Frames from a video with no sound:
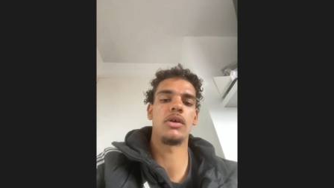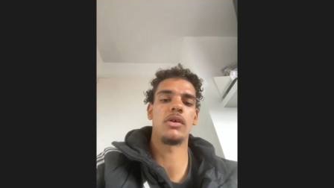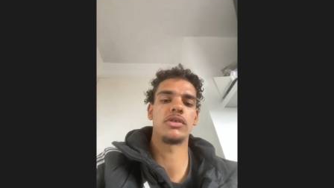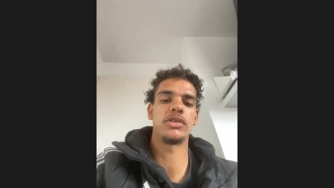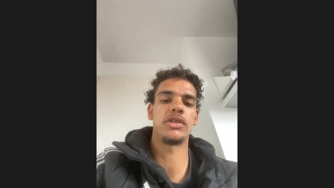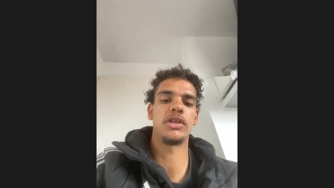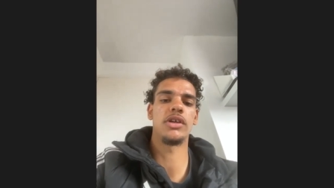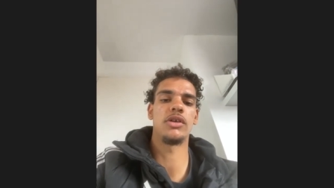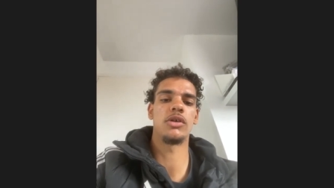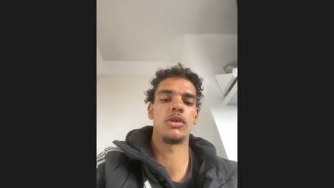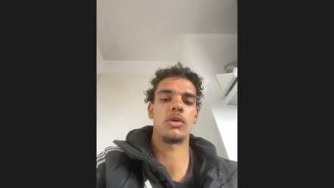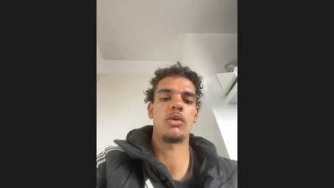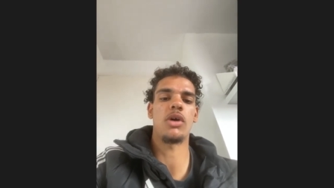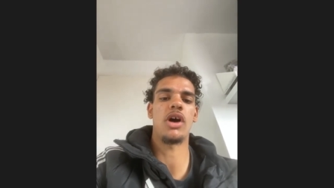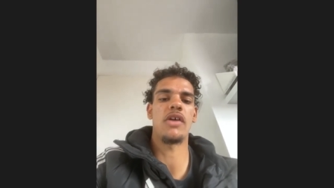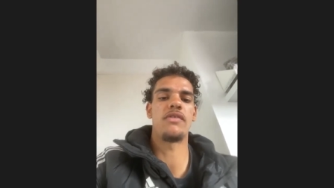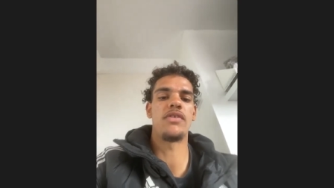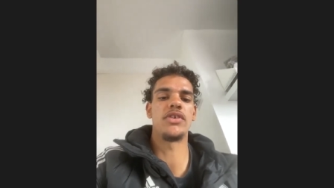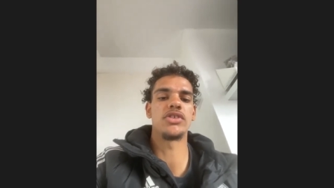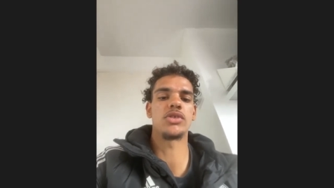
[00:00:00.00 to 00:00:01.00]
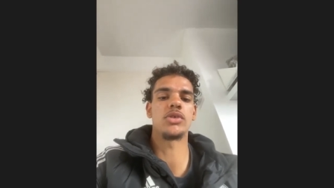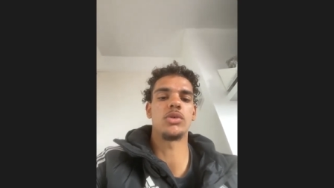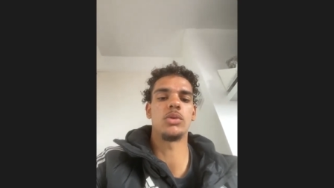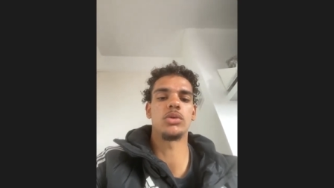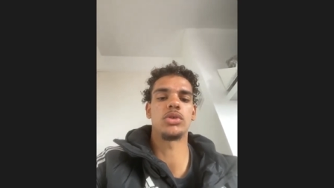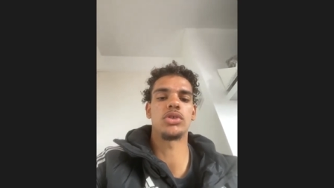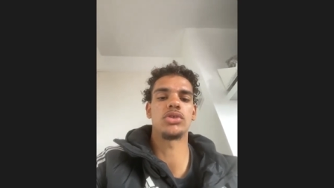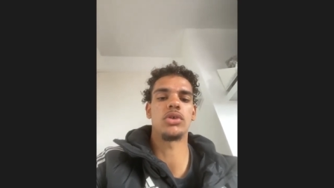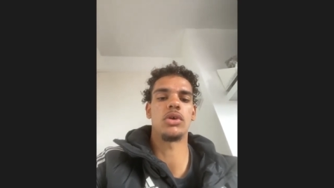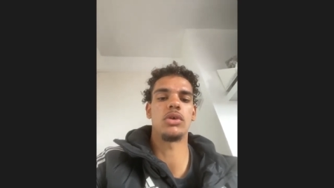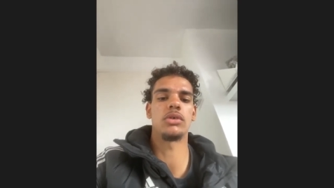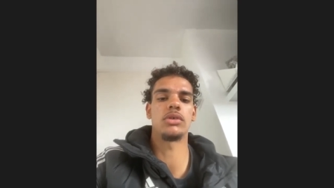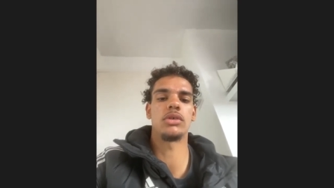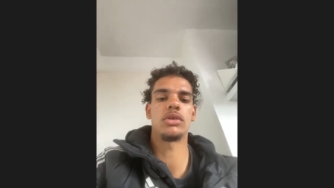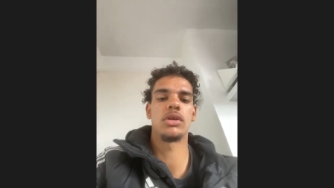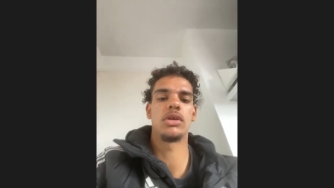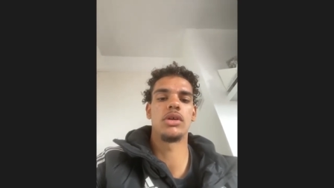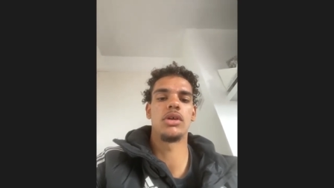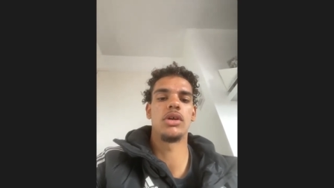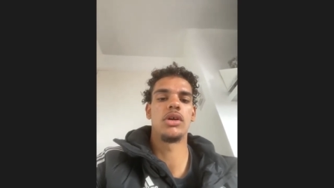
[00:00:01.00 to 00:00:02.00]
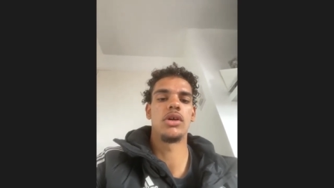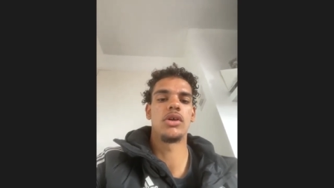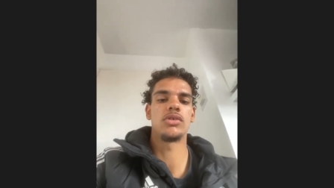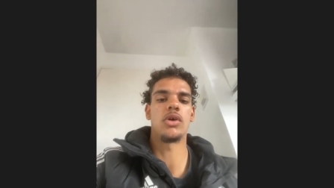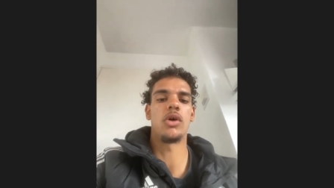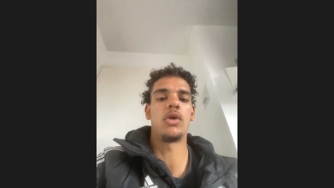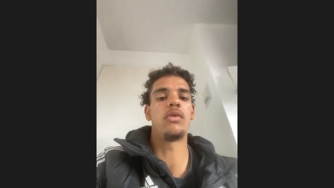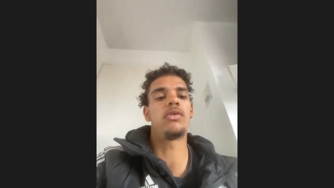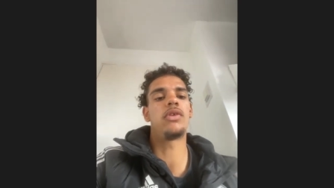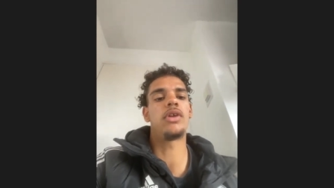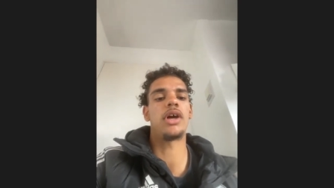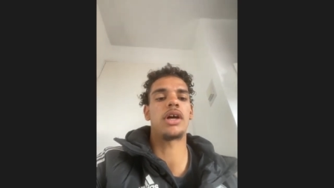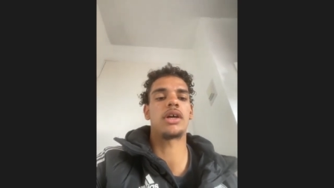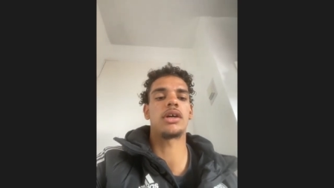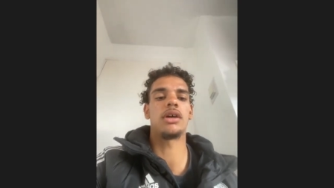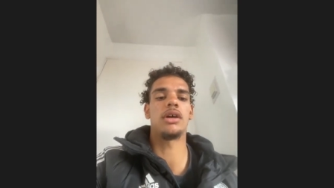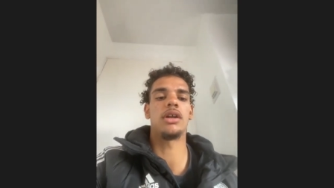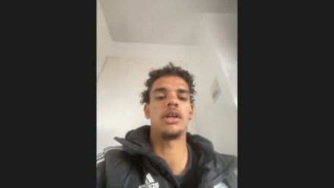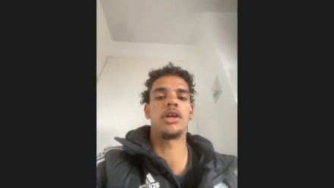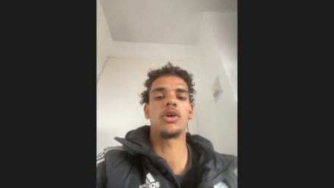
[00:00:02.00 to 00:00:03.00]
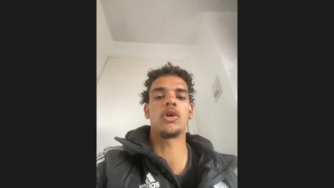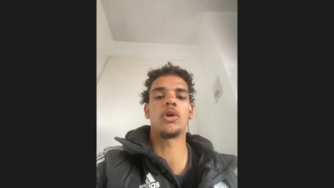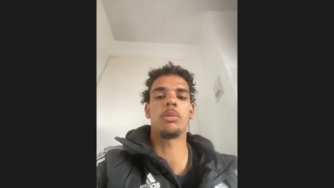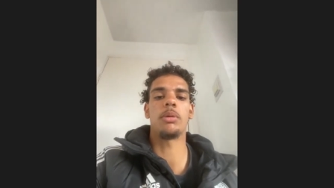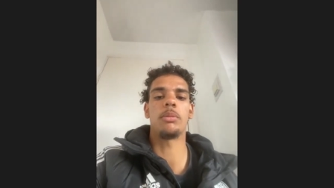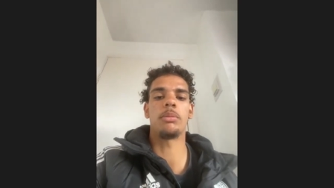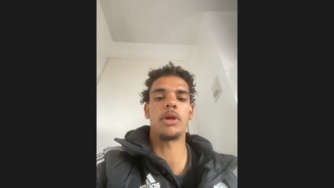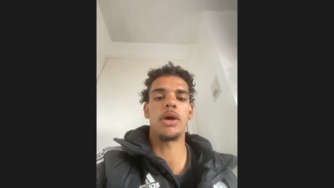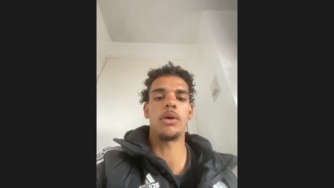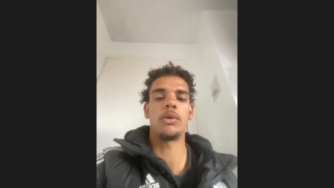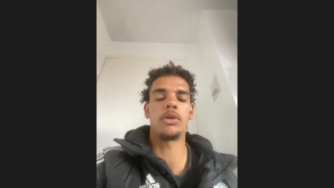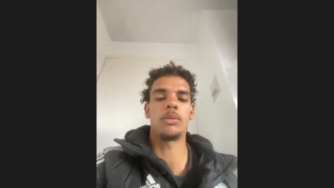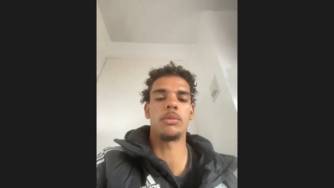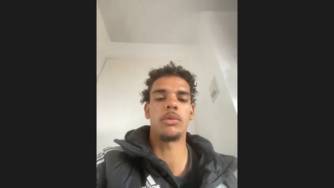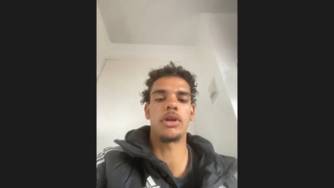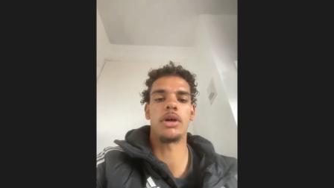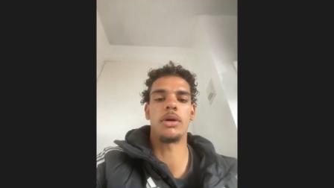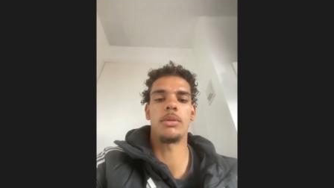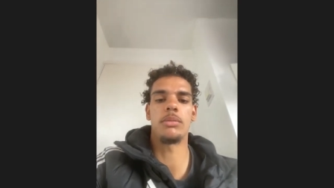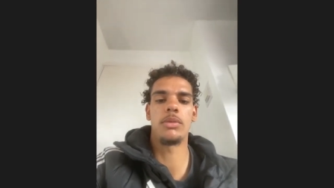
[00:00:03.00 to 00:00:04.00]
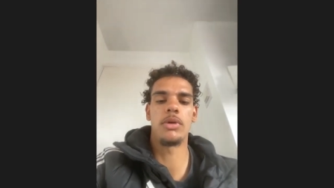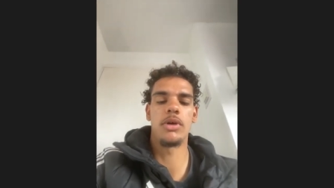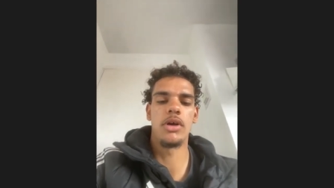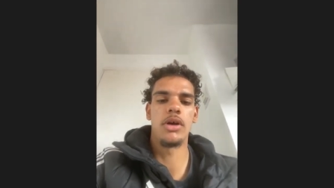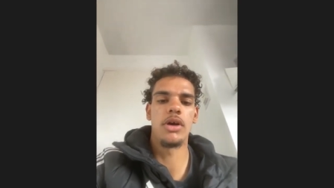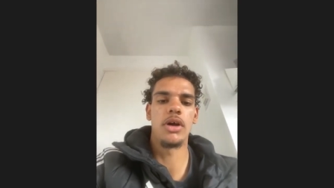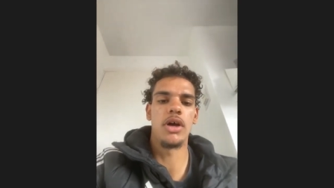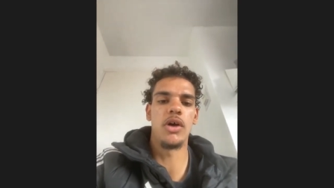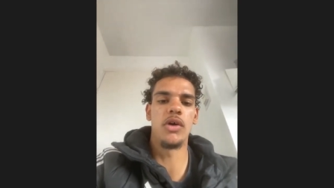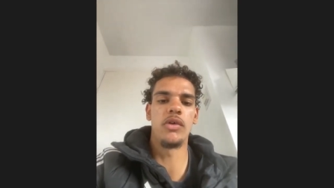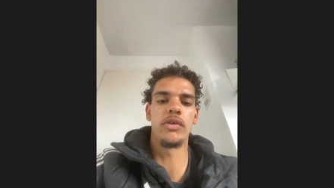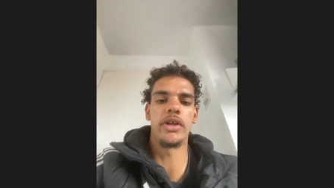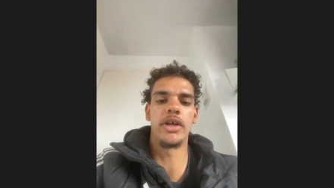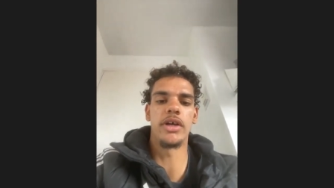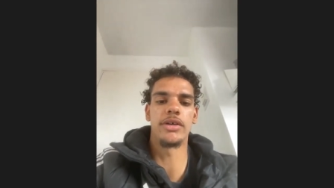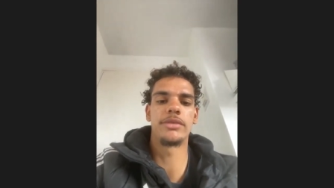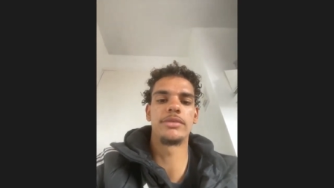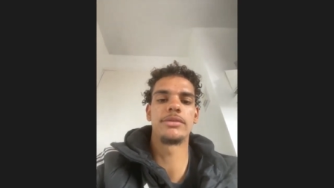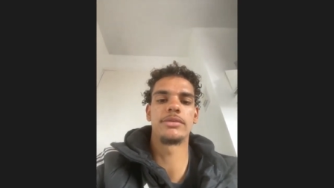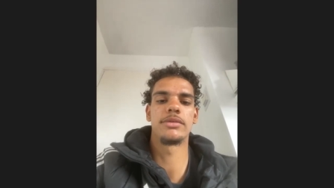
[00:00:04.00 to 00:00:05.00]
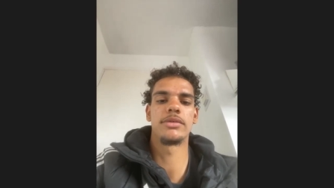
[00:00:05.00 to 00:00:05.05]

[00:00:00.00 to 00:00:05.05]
Obviously, quite physical, strong. So hopefully, I can link up and play with him when I'm over there.